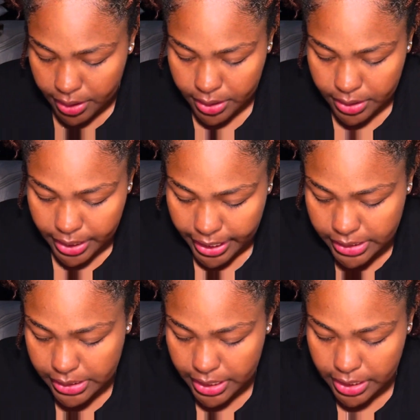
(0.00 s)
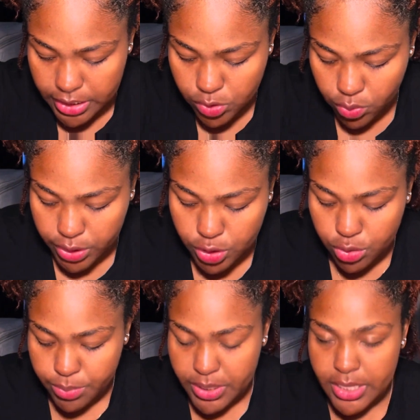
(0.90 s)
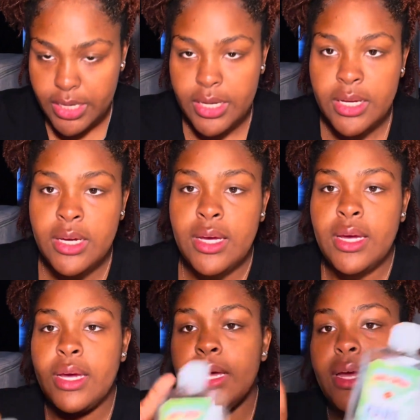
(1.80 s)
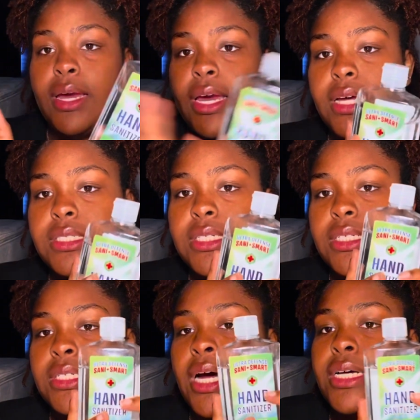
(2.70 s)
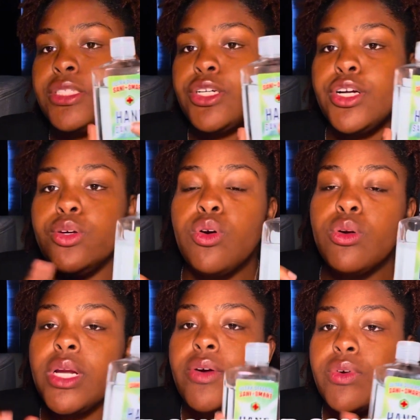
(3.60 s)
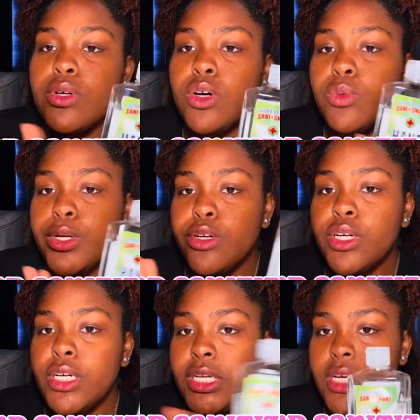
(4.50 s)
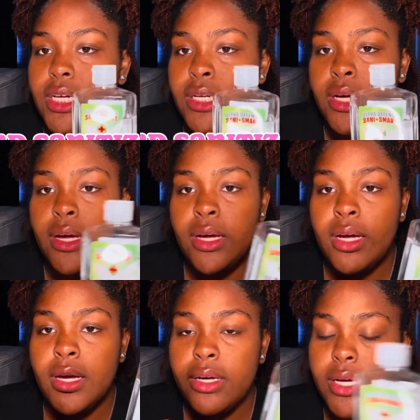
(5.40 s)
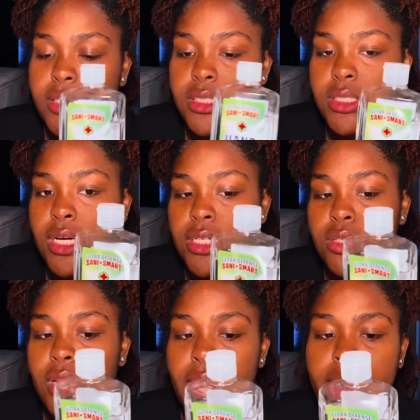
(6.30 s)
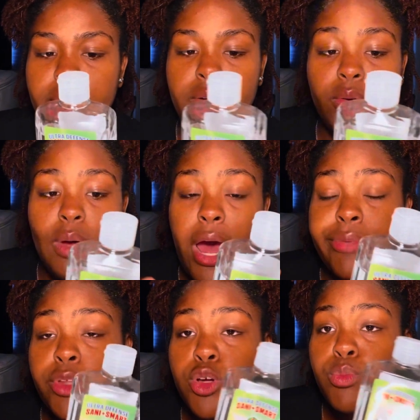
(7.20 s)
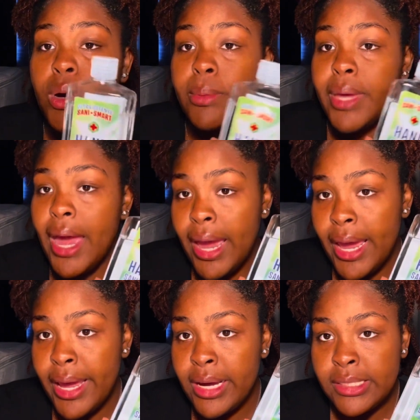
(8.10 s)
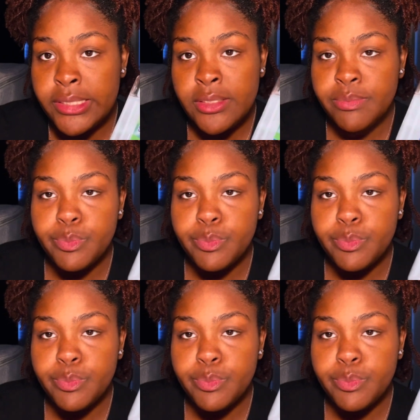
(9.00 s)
Next thing is going to be hand sanitizer. You don't never know when you're going to need hand sanitizer. Like, after you pump gas.